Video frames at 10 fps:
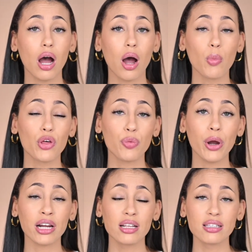with
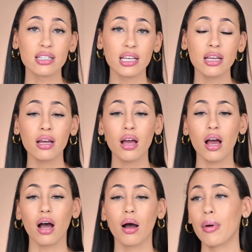pregnancy.
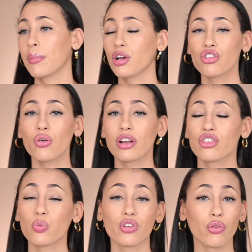I'm not sure, it
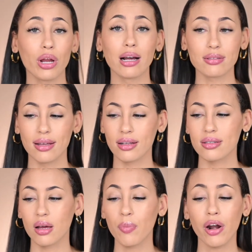just wasn't reacting
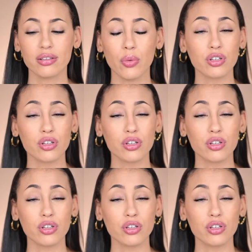to products I was